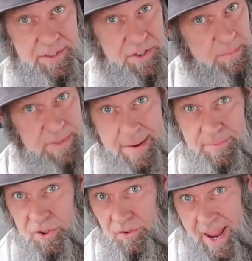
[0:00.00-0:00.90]
and
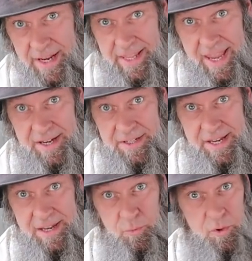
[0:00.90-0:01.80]
sometimes they're like that because
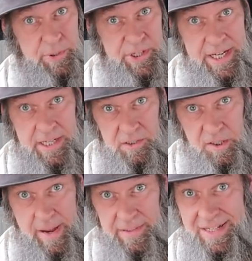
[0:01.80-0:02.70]
they get real
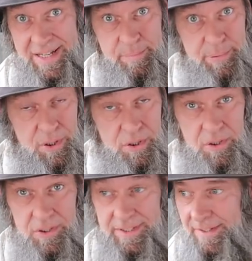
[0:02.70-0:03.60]
particular about the
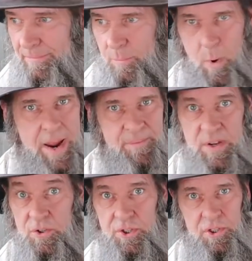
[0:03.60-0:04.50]
nipple and the way it
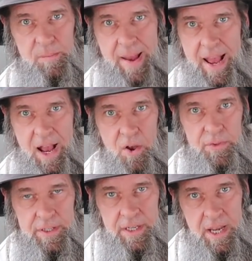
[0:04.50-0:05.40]
feels in their
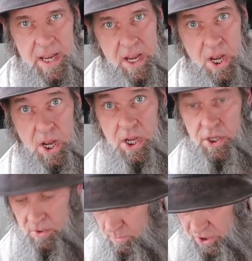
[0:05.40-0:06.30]
mouth, and
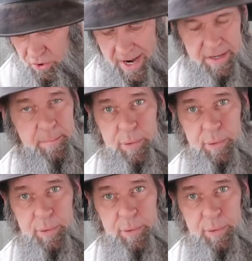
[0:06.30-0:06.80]
we tried to